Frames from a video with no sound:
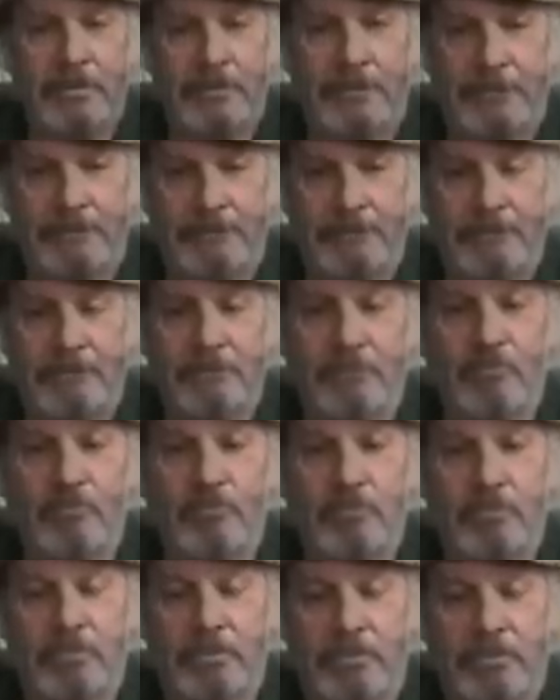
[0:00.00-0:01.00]

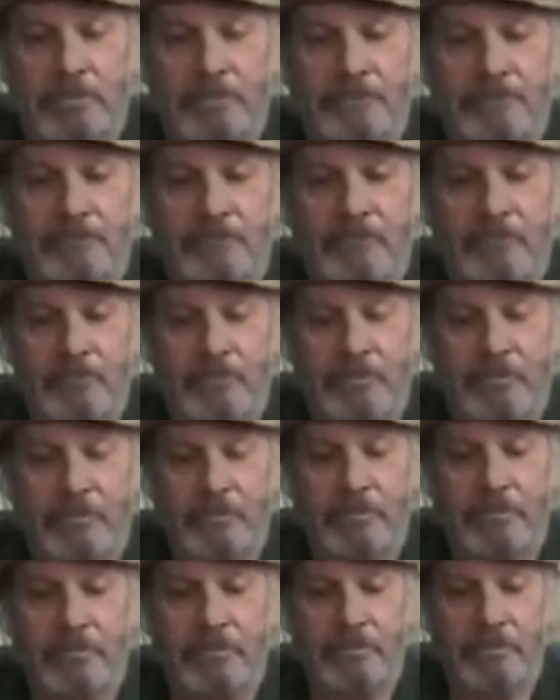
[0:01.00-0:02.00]

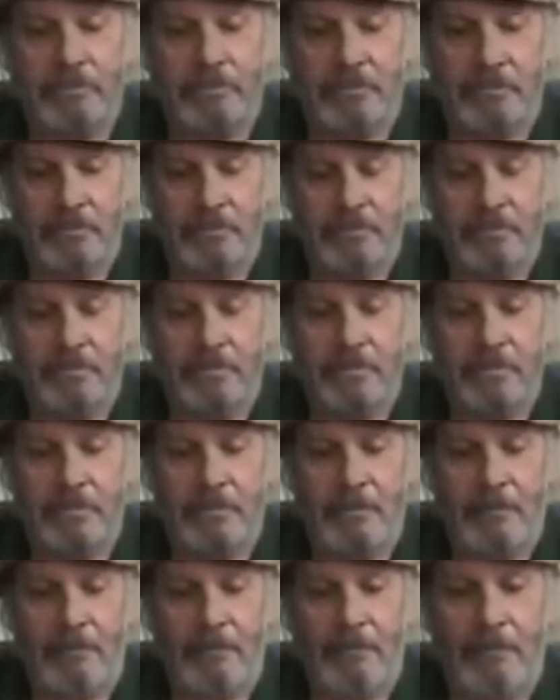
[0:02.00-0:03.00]

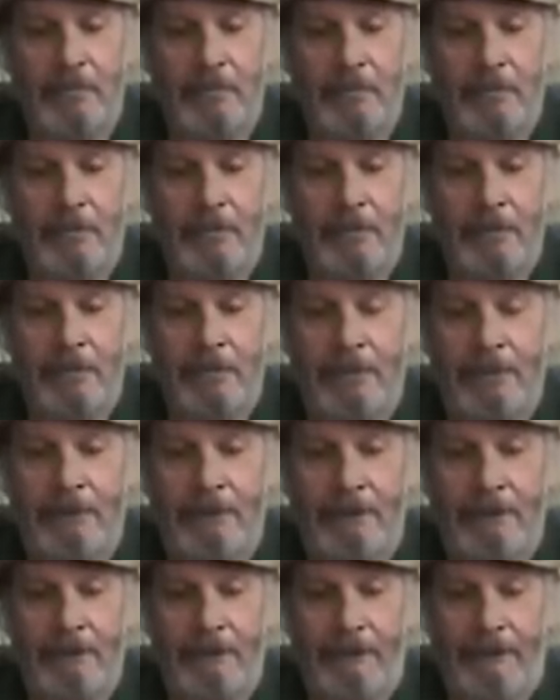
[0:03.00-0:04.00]

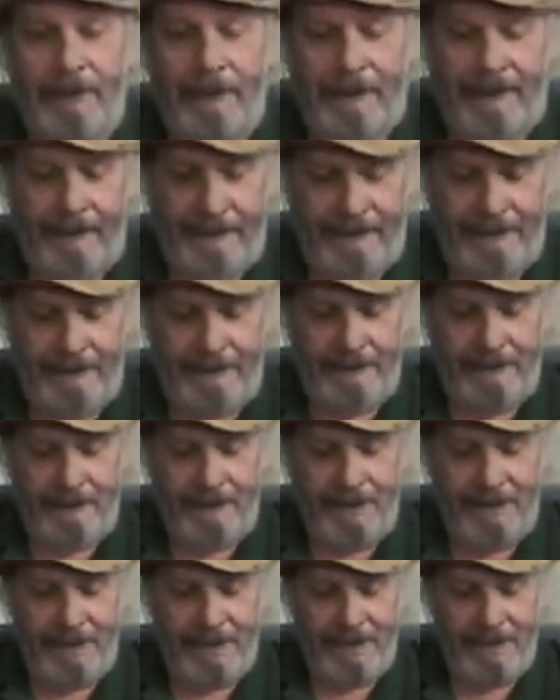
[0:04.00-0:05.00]

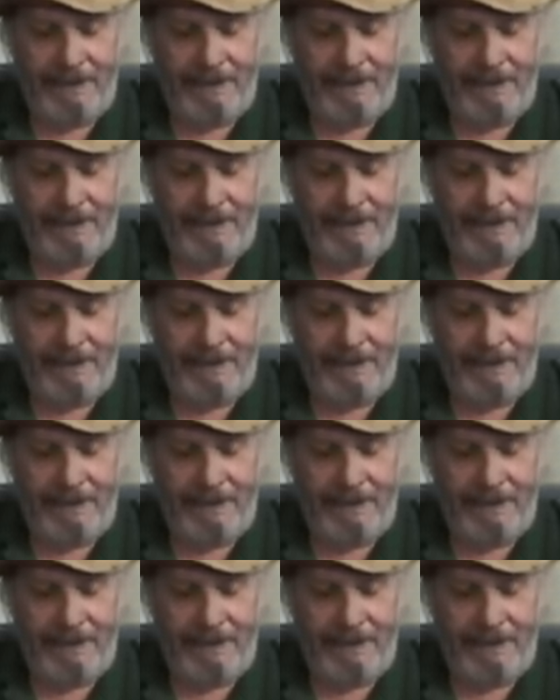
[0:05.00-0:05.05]
(silent)